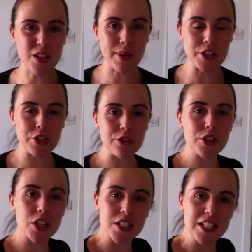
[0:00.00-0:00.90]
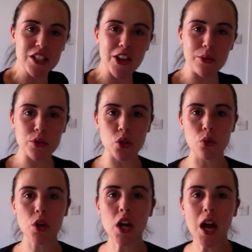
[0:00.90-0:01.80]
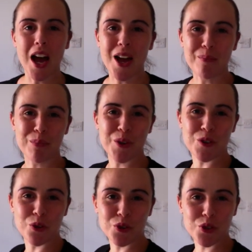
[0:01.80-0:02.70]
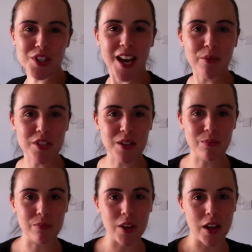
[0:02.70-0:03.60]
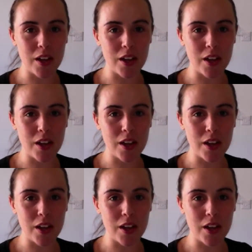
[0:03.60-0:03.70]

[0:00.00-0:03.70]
So you actually do 13 total, but you're just counting